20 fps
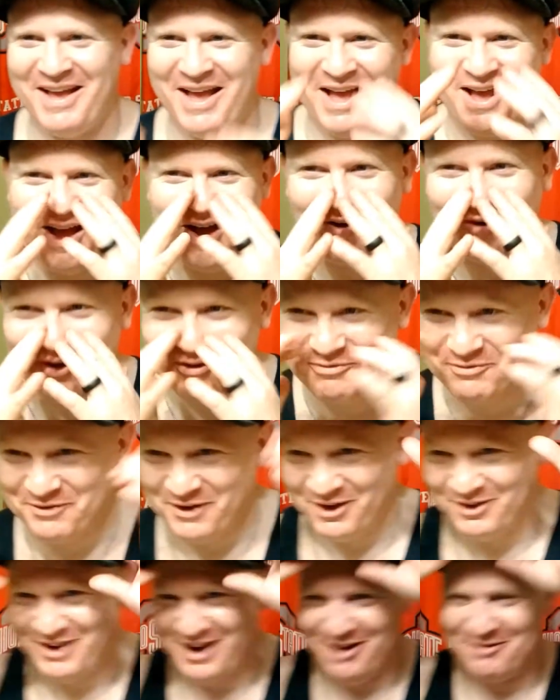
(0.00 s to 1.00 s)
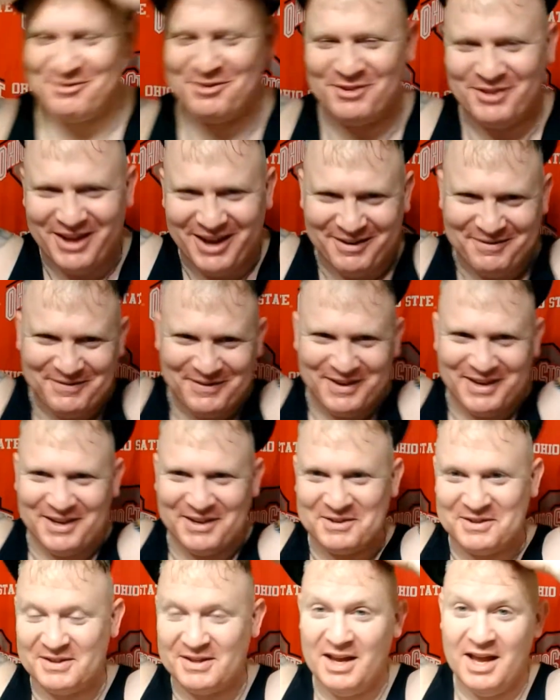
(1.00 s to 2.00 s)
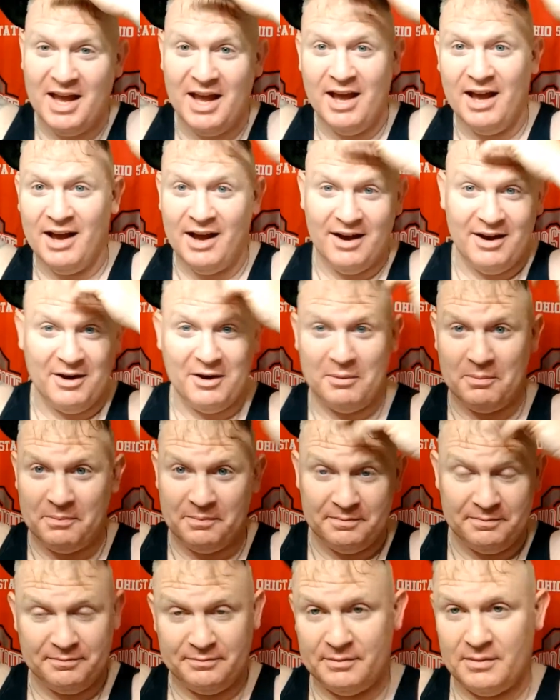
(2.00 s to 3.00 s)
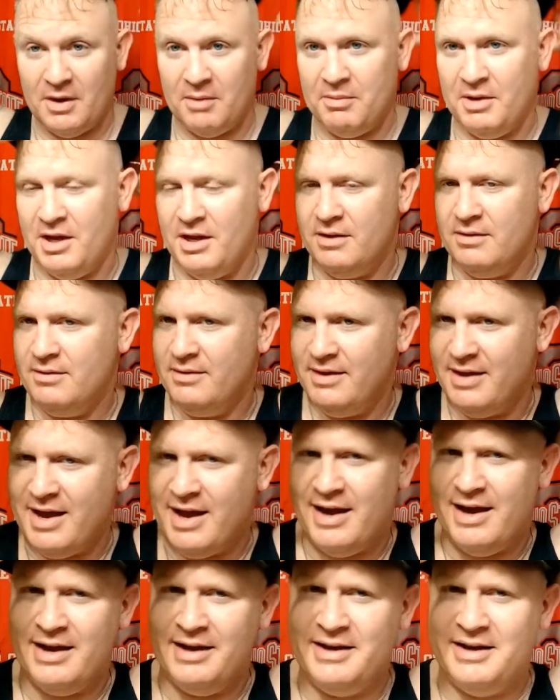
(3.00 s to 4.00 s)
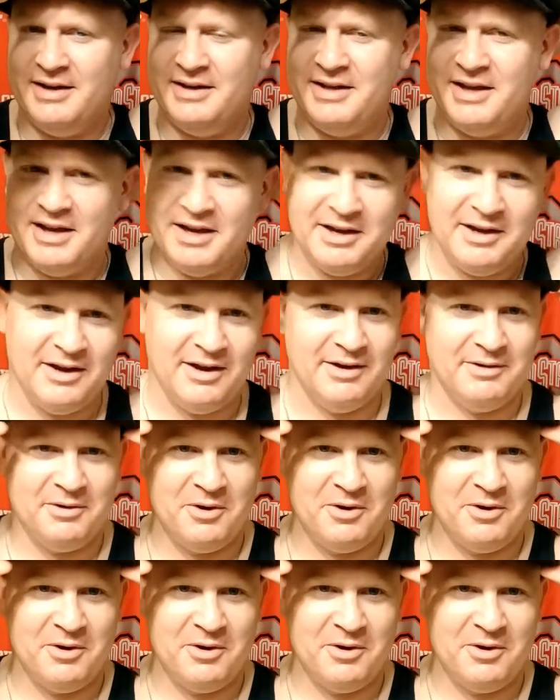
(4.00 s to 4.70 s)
How I felt after that, because, I mean, yeah, I did get cut.